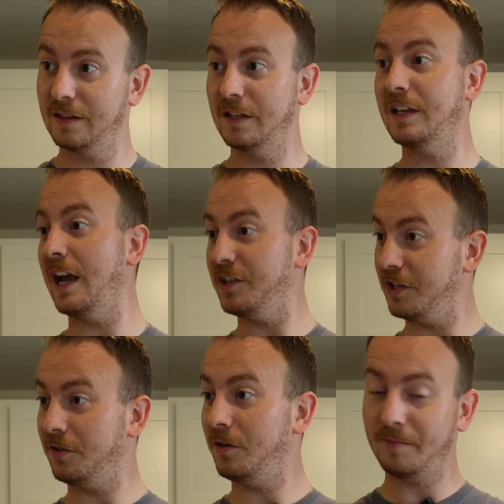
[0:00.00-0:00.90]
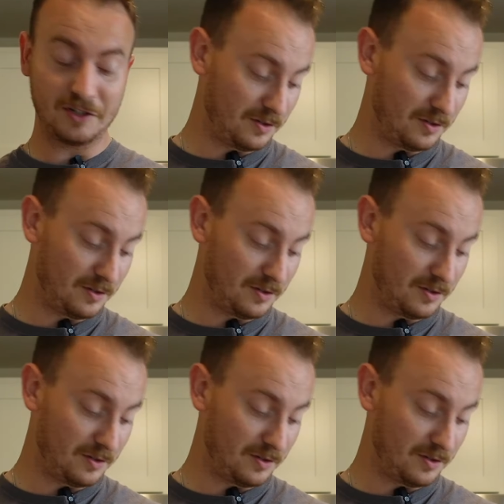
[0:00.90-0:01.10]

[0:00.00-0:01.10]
Did Cash get a hold of his